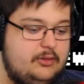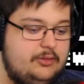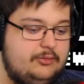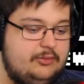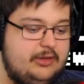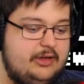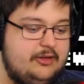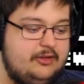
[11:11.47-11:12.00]

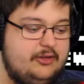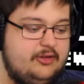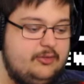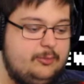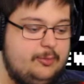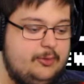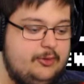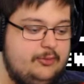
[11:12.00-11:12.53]
He's rattling his
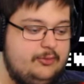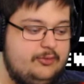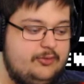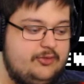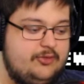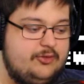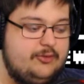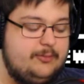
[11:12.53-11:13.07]

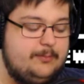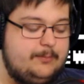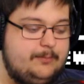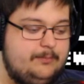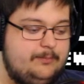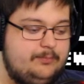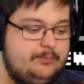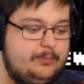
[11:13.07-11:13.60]
bones.
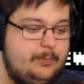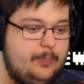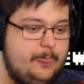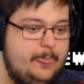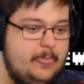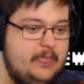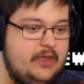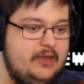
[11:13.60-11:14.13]

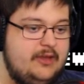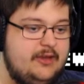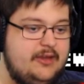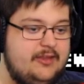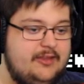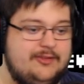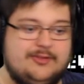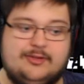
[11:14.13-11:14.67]

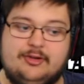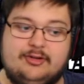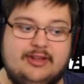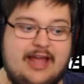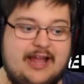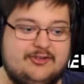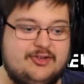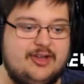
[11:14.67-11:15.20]
This is your
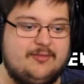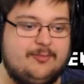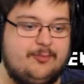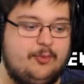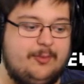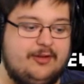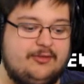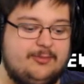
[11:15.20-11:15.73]
last chance
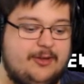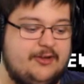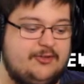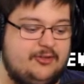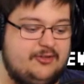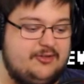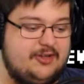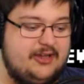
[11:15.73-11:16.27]
before my
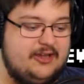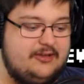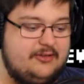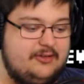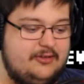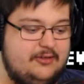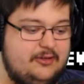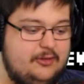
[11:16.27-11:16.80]
special attack.
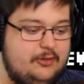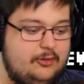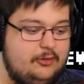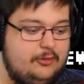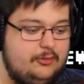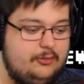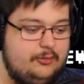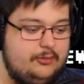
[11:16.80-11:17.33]

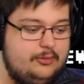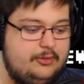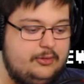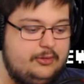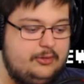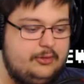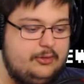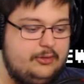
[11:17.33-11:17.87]
Oh
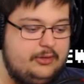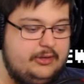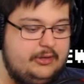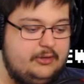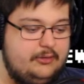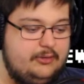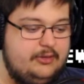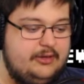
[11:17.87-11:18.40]
no, no, no. I
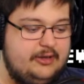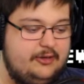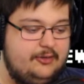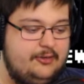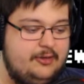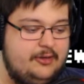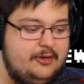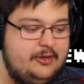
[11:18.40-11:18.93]
ain't going down.
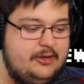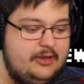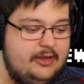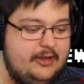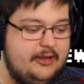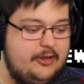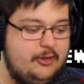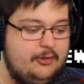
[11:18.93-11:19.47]

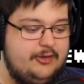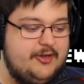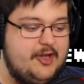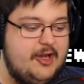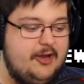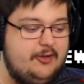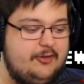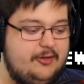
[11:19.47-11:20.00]
I ain't going
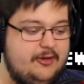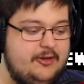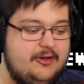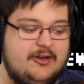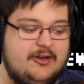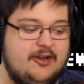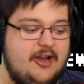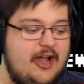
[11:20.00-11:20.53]
down.
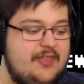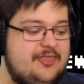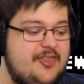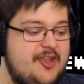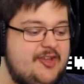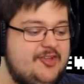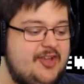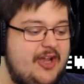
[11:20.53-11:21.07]
Not
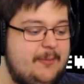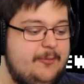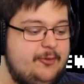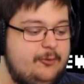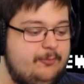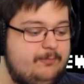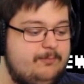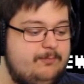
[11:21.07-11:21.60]
this time,
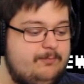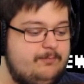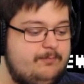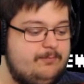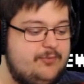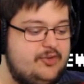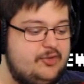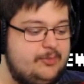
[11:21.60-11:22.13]
you
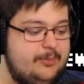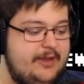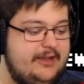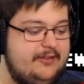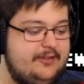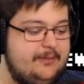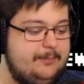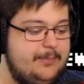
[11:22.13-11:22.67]

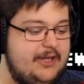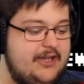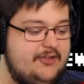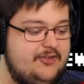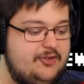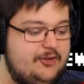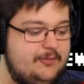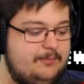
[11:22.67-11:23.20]
smiley
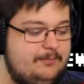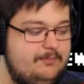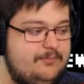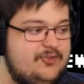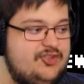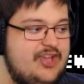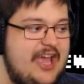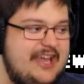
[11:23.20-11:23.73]
bastard.
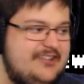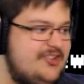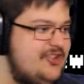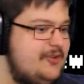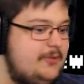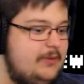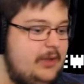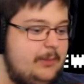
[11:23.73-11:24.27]
Shit.
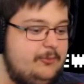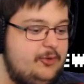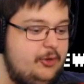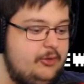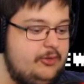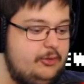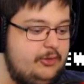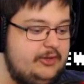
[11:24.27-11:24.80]
I'm
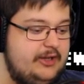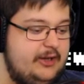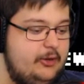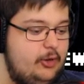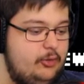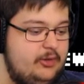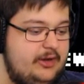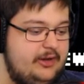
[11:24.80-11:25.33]
totally going down.
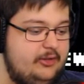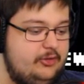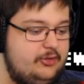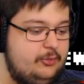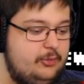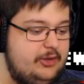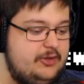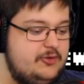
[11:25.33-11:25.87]
Oh god, I
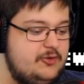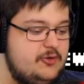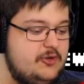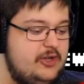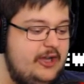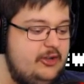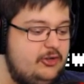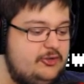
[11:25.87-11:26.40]
looked away.
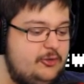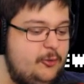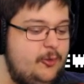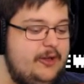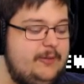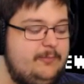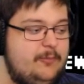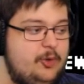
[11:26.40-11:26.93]
I looked
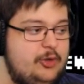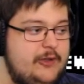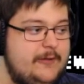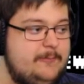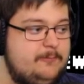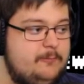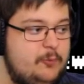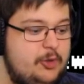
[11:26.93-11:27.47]
away.
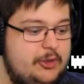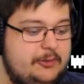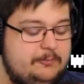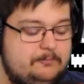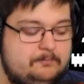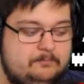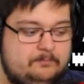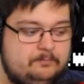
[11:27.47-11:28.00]
Okay, we're good.
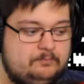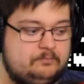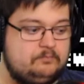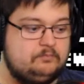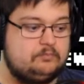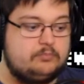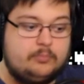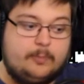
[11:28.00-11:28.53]

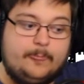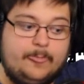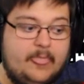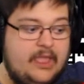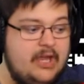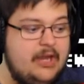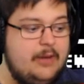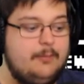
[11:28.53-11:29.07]

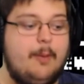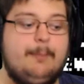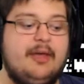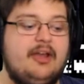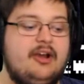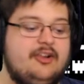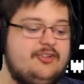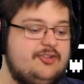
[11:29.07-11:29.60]
A
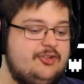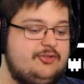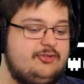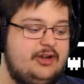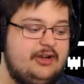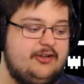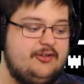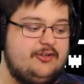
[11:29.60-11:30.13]
Batterdish is just
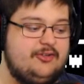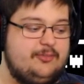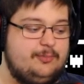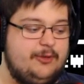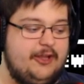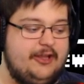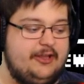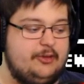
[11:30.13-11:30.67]
trying to
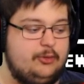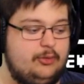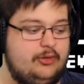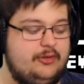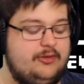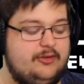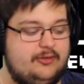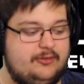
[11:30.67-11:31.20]
play
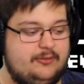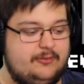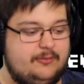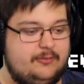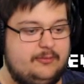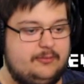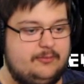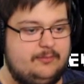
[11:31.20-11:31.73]
cool.
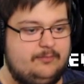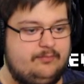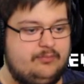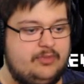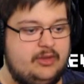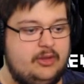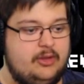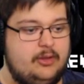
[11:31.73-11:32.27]

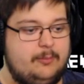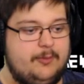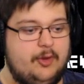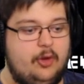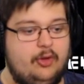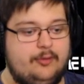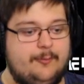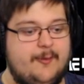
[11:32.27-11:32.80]

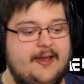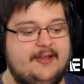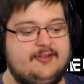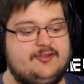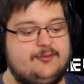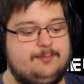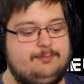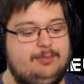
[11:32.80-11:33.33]
Behold, my
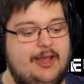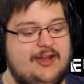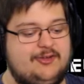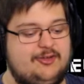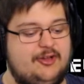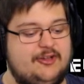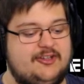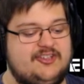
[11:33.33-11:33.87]

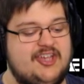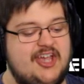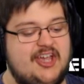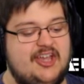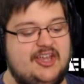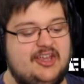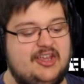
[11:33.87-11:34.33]
special attack.